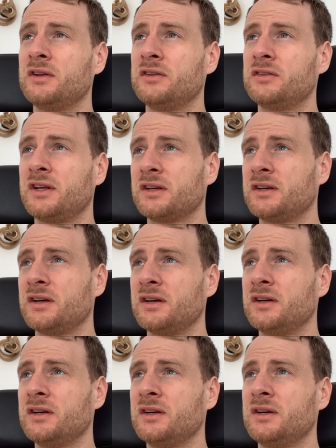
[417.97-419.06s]
It's like
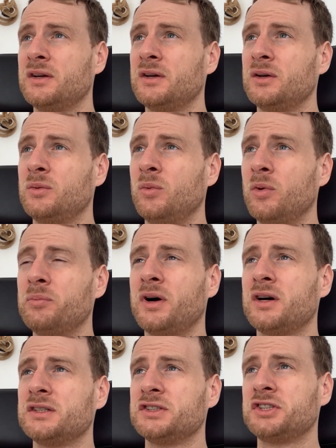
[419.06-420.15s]
one
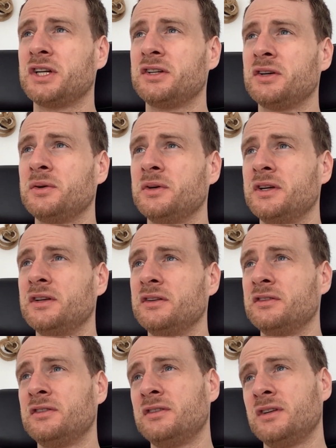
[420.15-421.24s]
part of the shadow
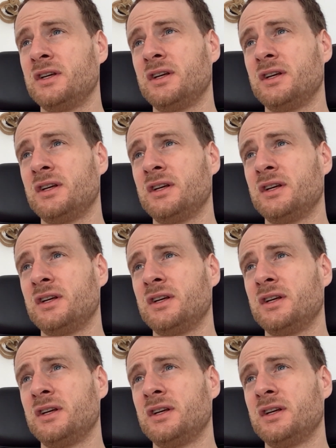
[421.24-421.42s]
is